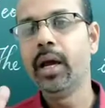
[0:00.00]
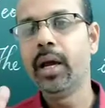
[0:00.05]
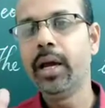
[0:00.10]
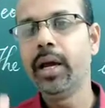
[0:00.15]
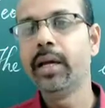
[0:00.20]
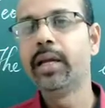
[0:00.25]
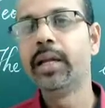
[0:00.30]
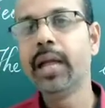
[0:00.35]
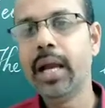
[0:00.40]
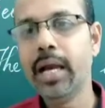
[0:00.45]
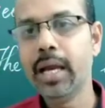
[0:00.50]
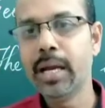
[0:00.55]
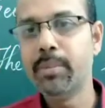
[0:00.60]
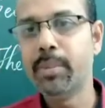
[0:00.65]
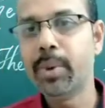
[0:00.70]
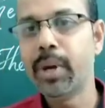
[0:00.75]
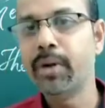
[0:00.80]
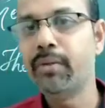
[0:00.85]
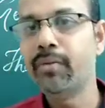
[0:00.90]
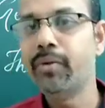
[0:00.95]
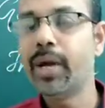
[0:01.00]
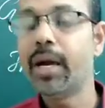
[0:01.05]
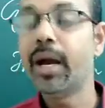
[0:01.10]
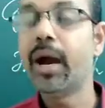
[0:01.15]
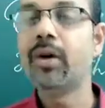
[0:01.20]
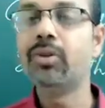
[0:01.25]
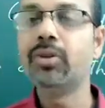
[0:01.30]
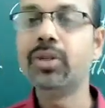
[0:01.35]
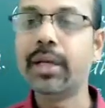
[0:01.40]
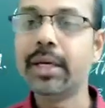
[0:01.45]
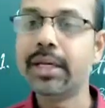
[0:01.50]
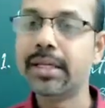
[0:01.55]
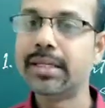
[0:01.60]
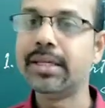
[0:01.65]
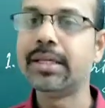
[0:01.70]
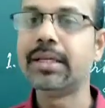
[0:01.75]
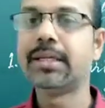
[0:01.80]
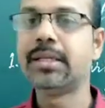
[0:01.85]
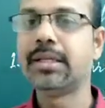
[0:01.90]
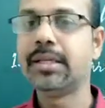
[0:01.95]
In the leap year we have
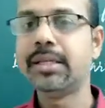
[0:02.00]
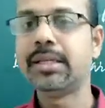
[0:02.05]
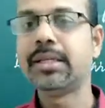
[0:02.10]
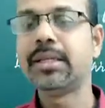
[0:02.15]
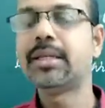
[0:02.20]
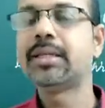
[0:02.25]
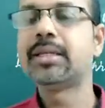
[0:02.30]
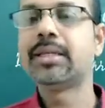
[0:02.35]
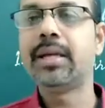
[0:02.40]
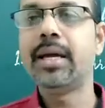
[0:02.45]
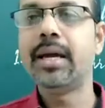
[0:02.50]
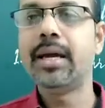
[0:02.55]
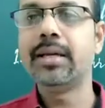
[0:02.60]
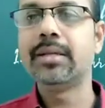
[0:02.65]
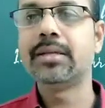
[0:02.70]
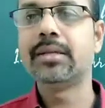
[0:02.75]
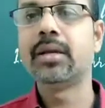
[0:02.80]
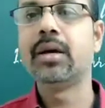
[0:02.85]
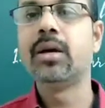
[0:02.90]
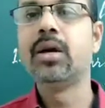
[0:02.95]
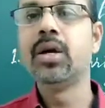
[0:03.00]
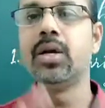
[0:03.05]
366 days.